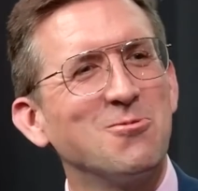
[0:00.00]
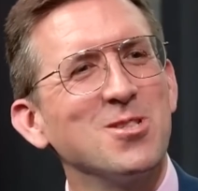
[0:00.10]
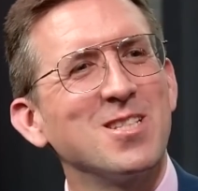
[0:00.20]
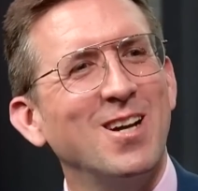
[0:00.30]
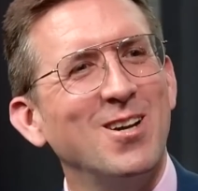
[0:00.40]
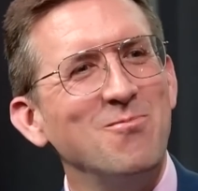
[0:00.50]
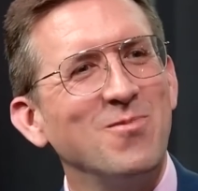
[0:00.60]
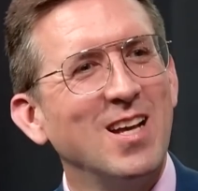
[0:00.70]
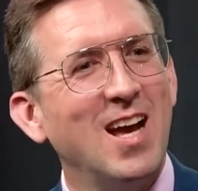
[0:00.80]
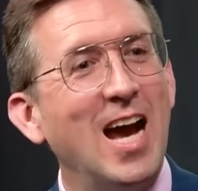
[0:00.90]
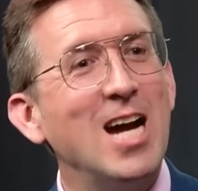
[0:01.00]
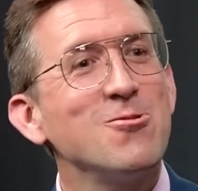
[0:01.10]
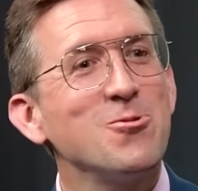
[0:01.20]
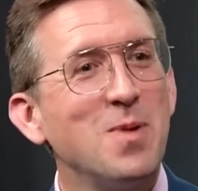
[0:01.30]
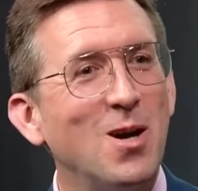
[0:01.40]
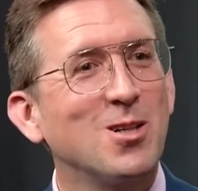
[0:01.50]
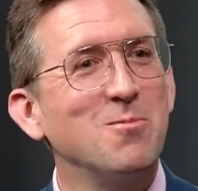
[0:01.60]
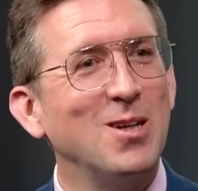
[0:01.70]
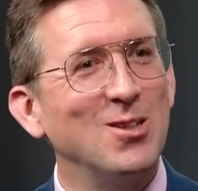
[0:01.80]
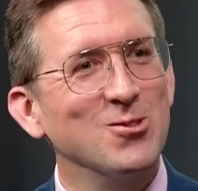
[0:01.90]
Was Andrew Parker
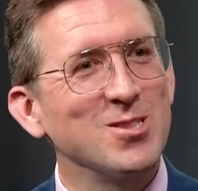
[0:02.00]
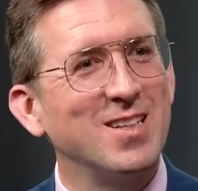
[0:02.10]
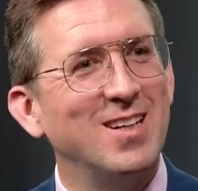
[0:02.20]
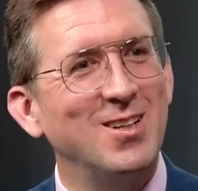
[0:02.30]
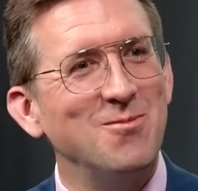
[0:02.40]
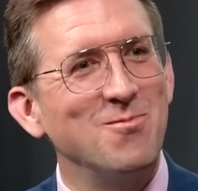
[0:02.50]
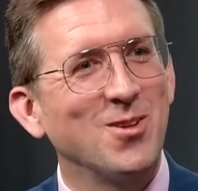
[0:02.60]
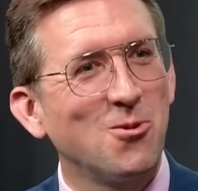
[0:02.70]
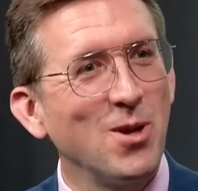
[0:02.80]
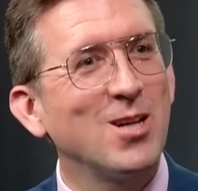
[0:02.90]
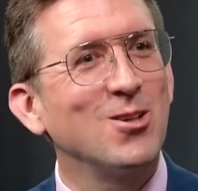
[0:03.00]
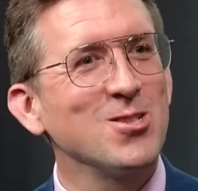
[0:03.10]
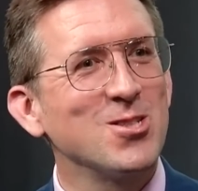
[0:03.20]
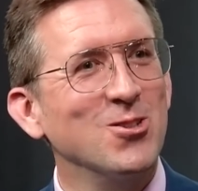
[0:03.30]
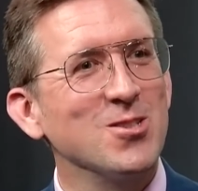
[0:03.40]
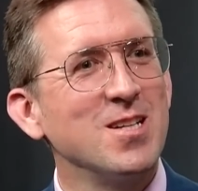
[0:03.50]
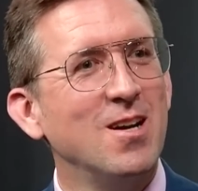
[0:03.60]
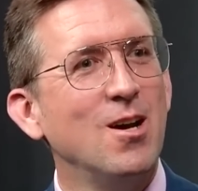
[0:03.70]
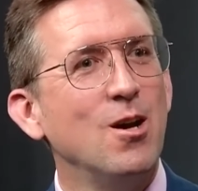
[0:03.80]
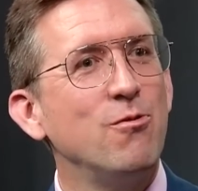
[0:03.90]
Bowles, the Queen Consort's
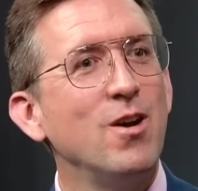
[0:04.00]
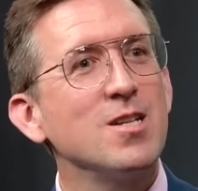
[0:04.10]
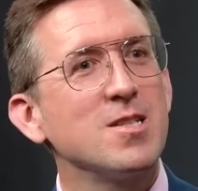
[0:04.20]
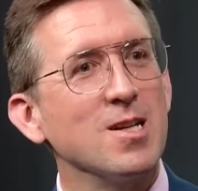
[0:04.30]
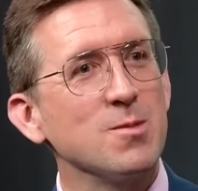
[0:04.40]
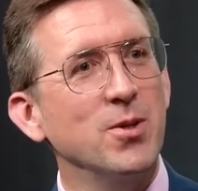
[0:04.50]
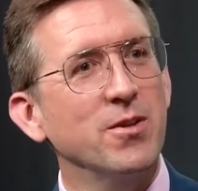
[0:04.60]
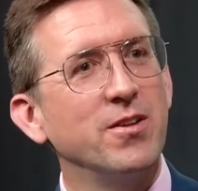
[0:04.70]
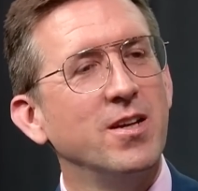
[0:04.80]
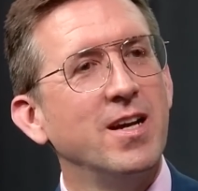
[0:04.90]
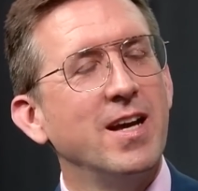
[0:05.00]
first husband.